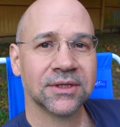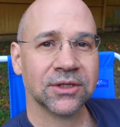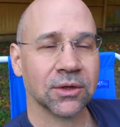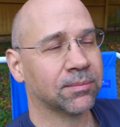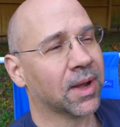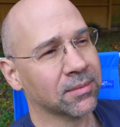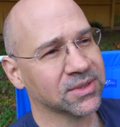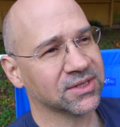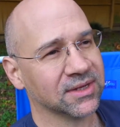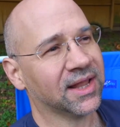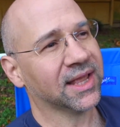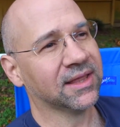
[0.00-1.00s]
You know, Bob
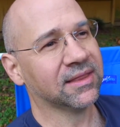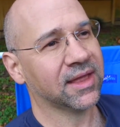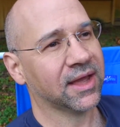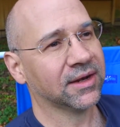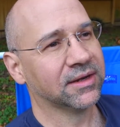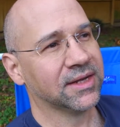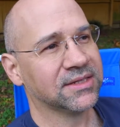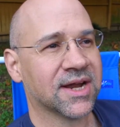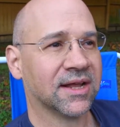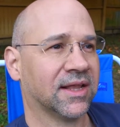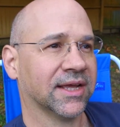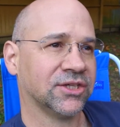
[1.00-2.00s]
isn't like that. He's
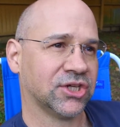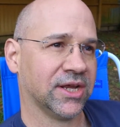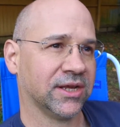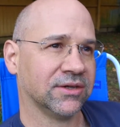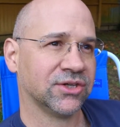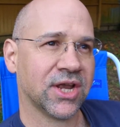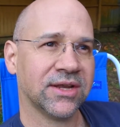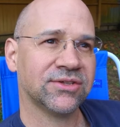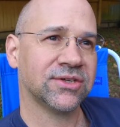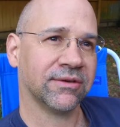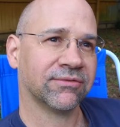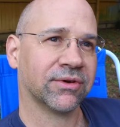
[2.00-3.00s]
not like Jane.
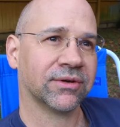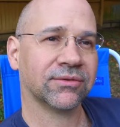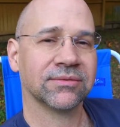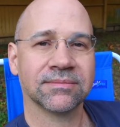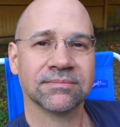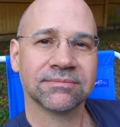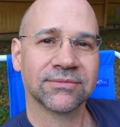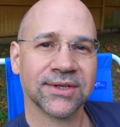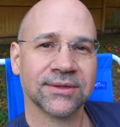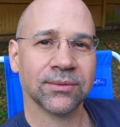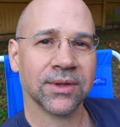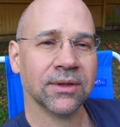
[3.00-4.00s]
Jane's different,
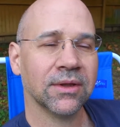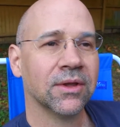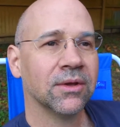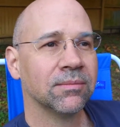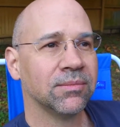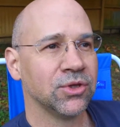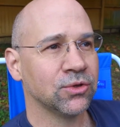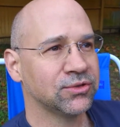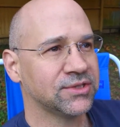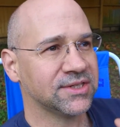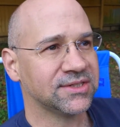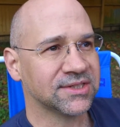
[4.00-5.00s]
right? We
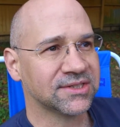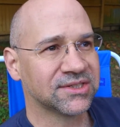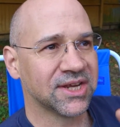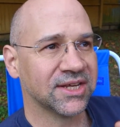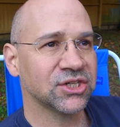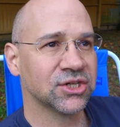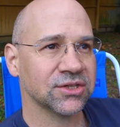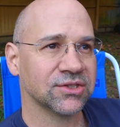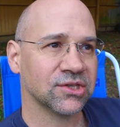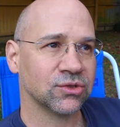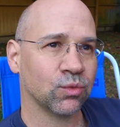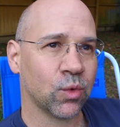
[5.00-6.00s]
use these
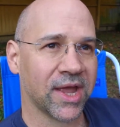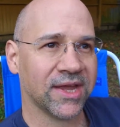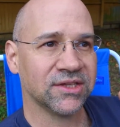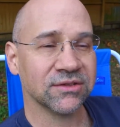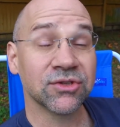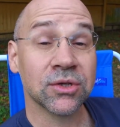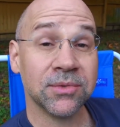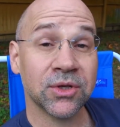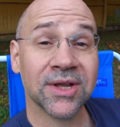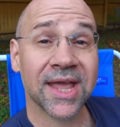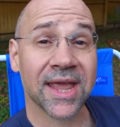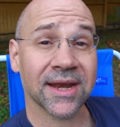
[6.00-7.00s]
distinctions as ways of
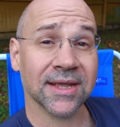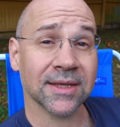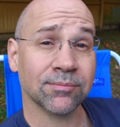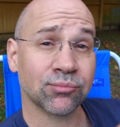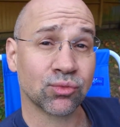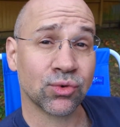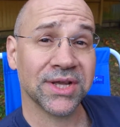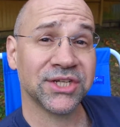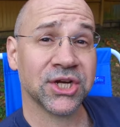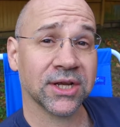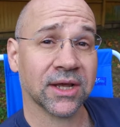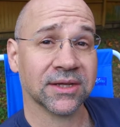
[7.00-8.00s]
communicating and
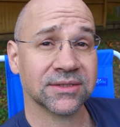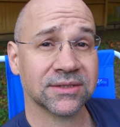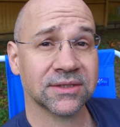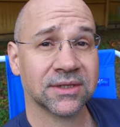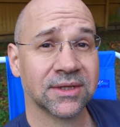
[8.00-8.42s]
bridging us